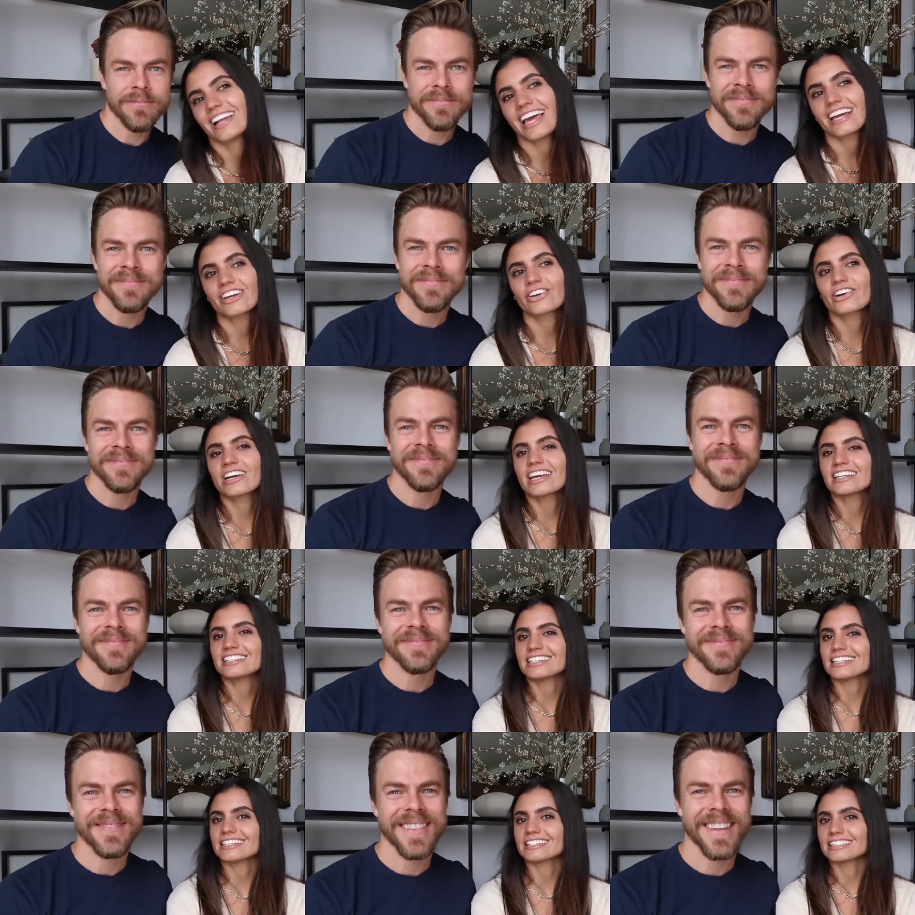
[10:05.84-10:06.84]
Speaker 1: We like
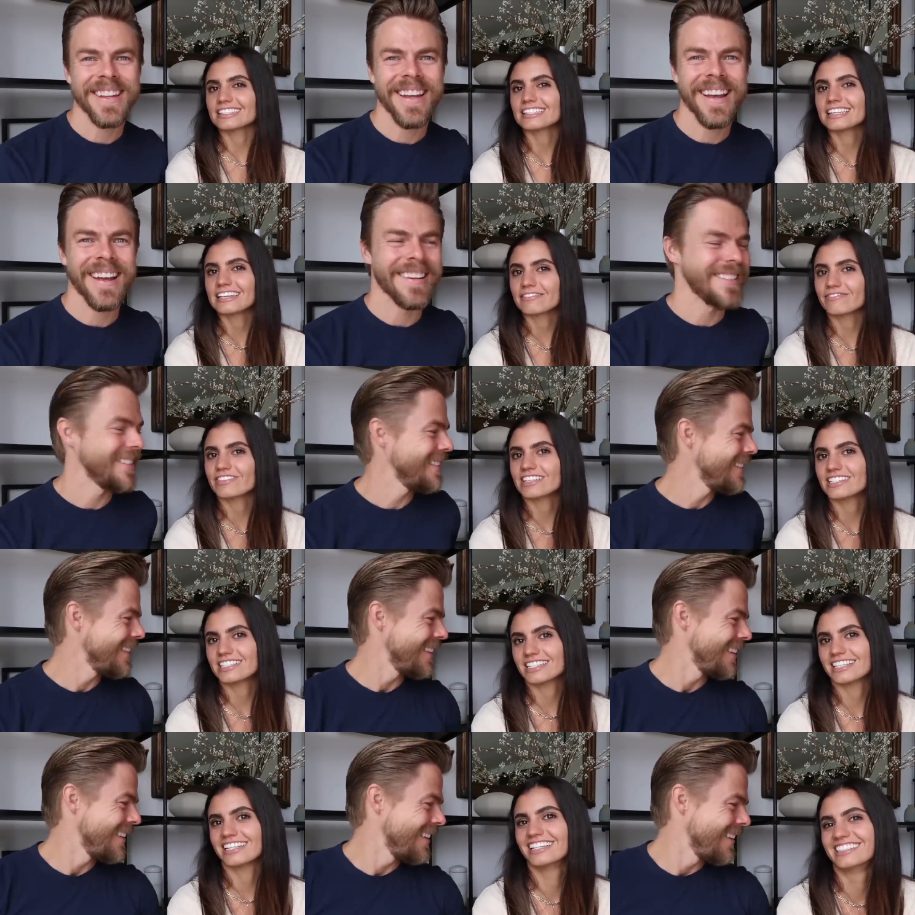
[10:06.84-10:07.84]
creativity.
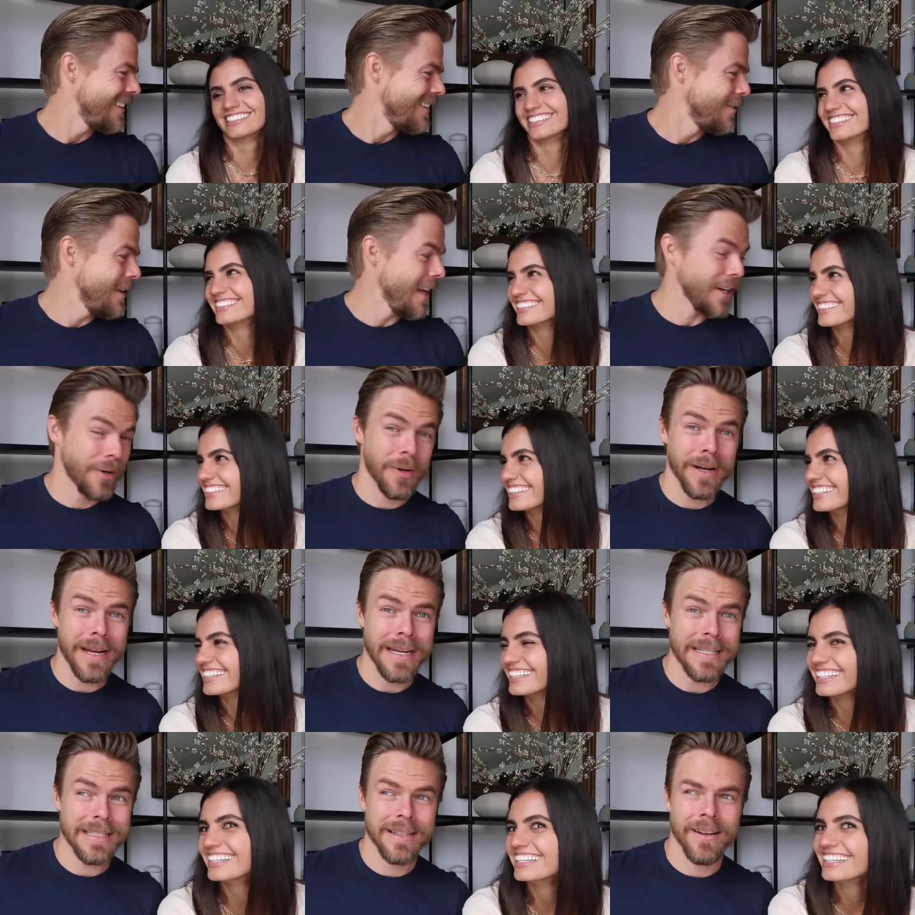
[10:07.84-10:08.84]
Yeah.
Speaker 2: We like
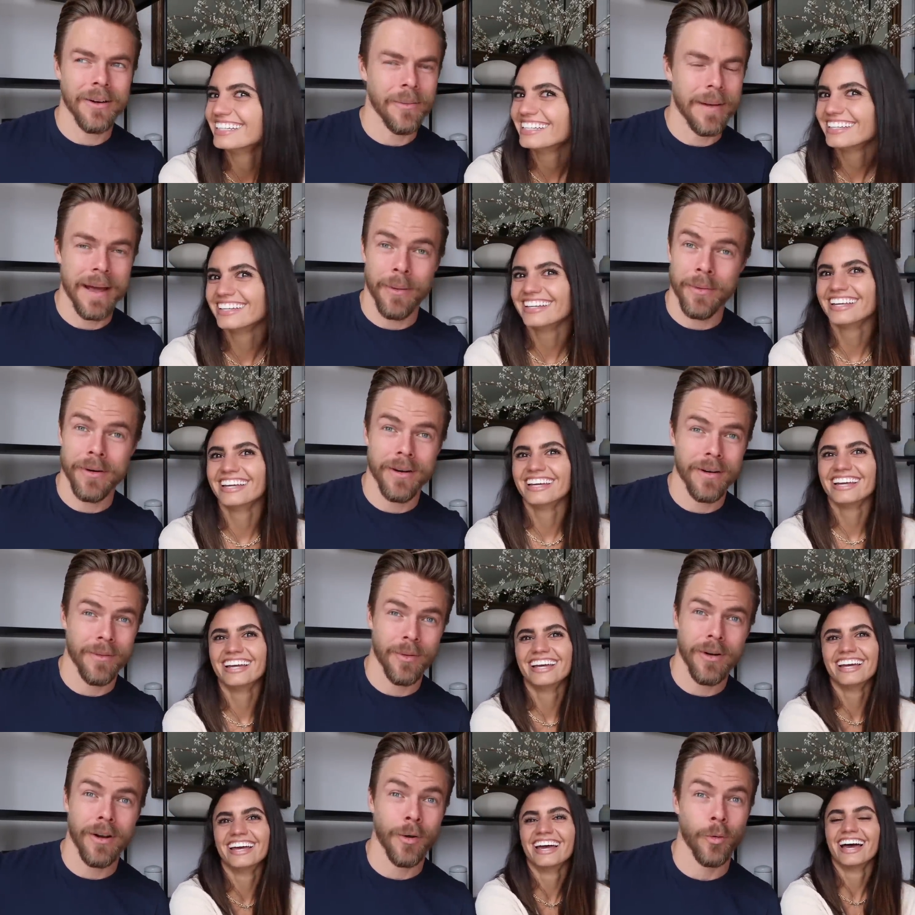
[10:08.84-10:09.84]
create. Oh man,
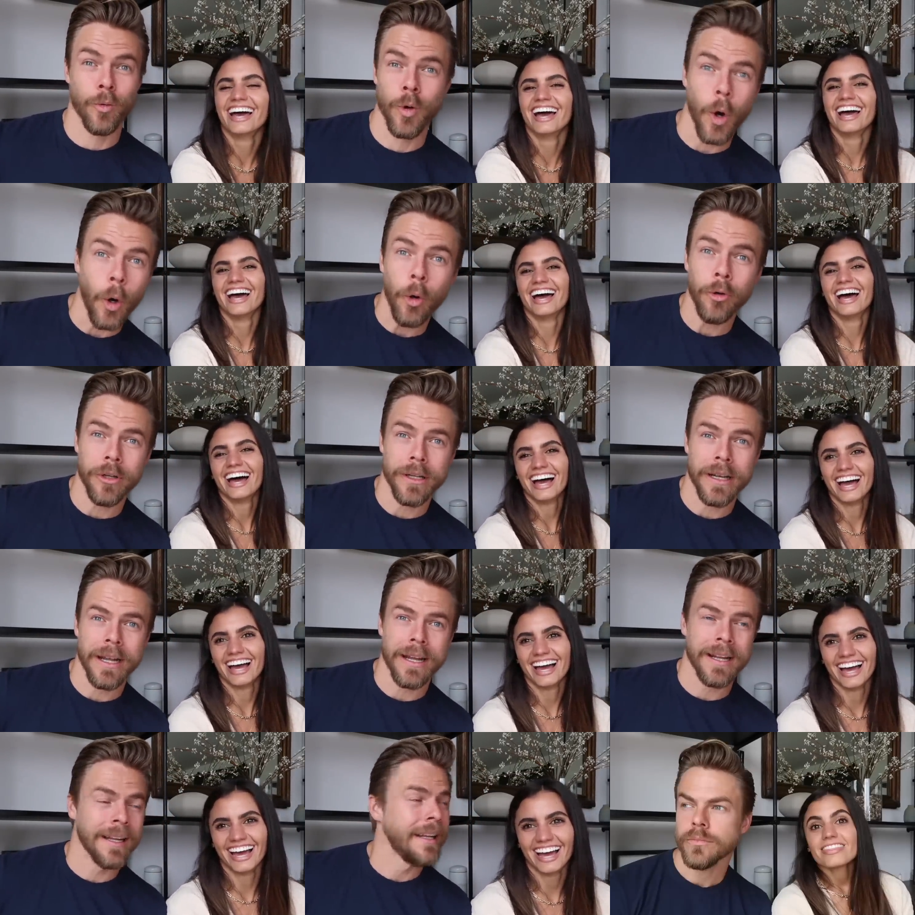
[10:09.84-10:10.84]
we're we're on a roll
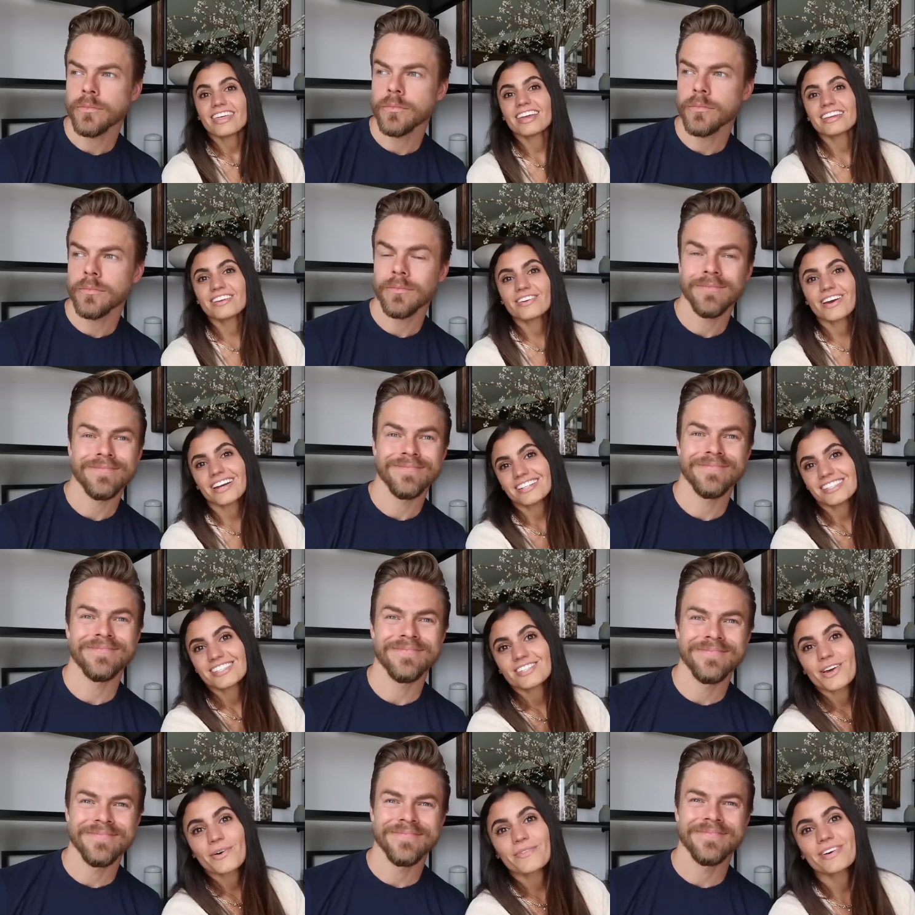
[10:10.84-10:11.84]
today.
Speaker 1: Thank you
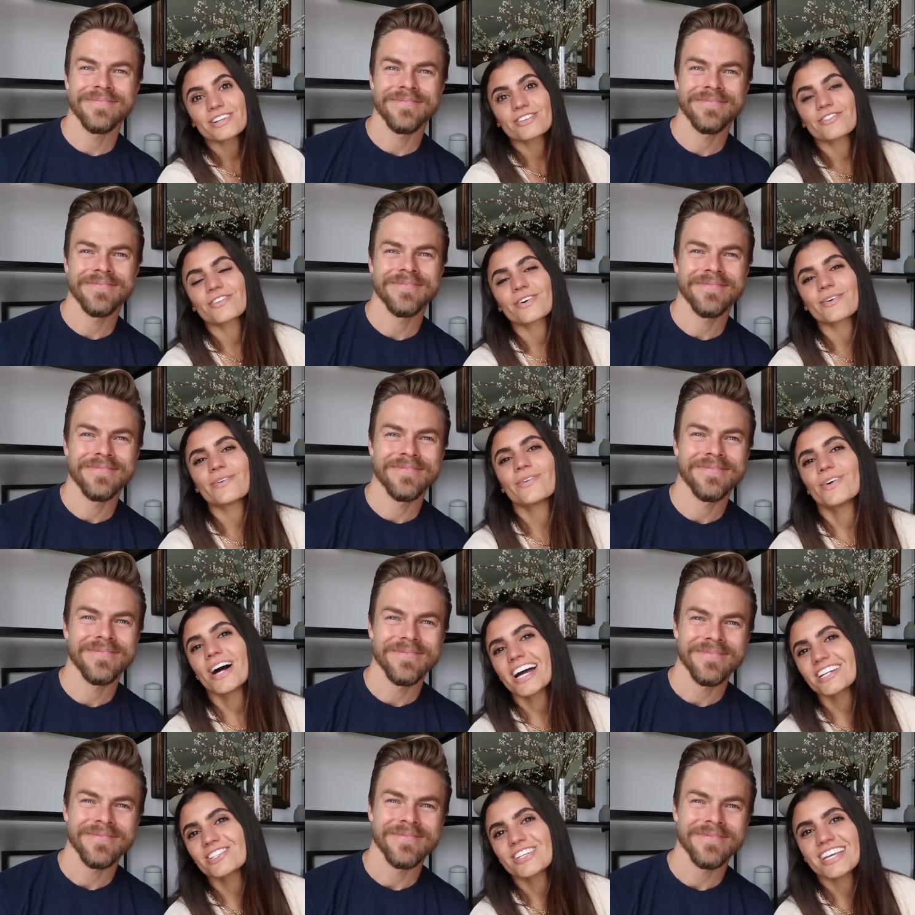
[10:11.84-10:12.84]
guys so much for
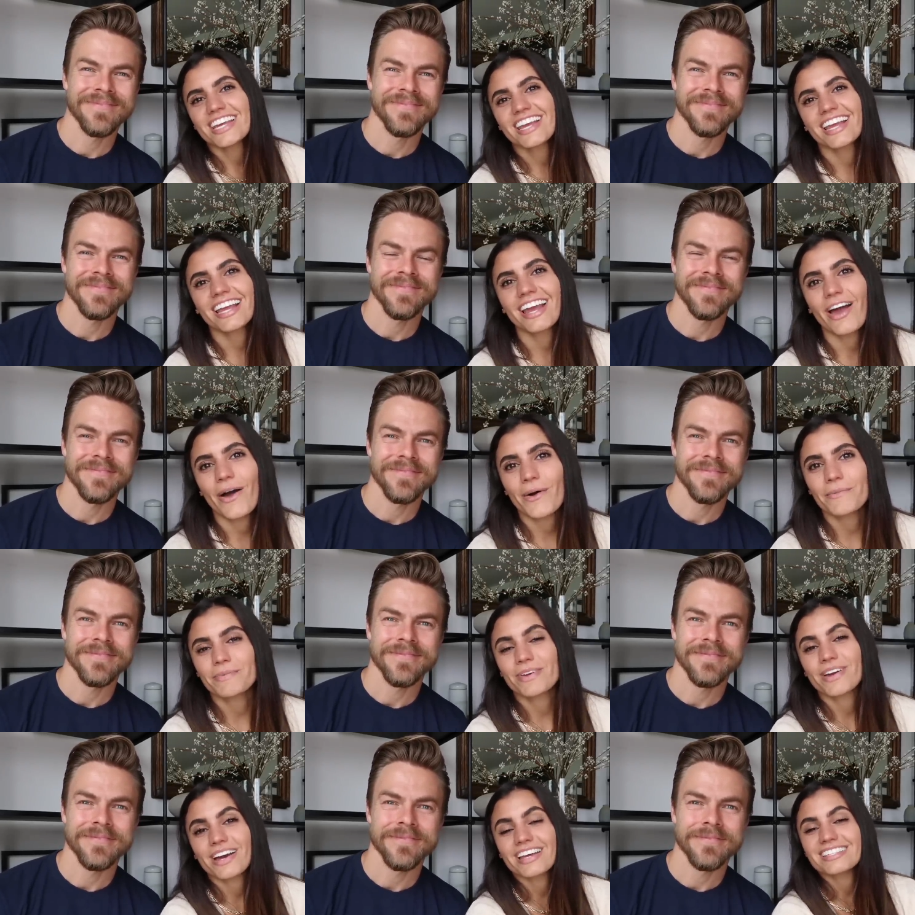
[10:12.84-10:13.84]
watching. I
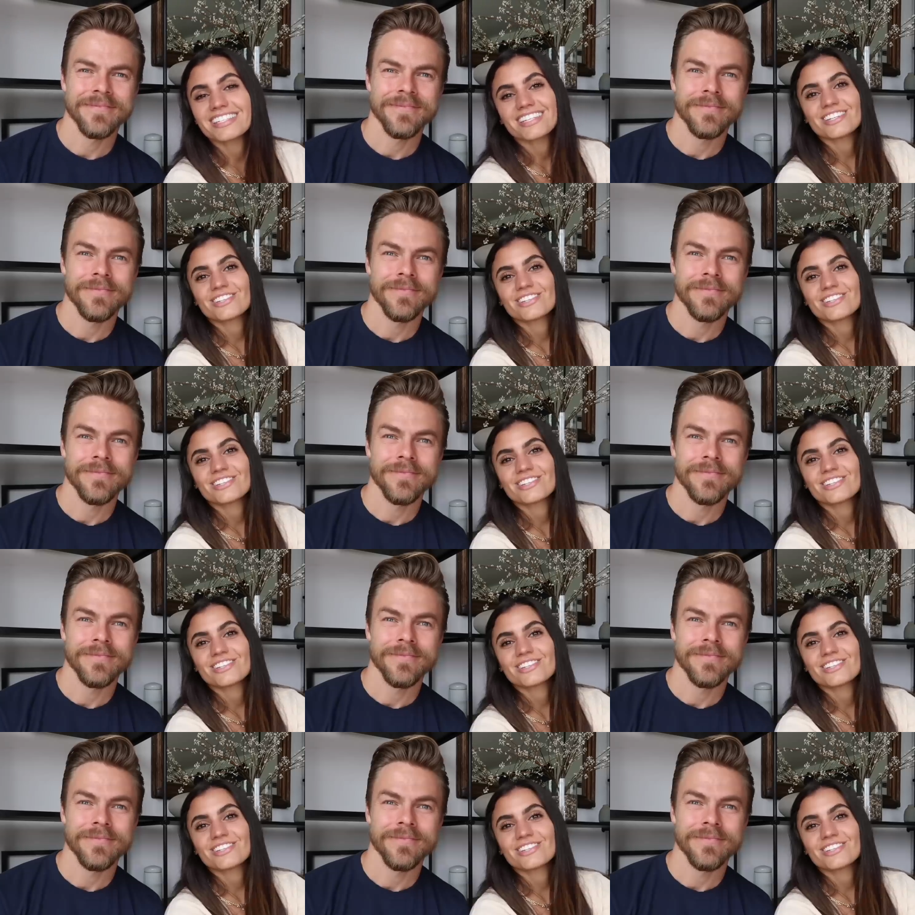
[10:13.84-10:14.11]
hope you guys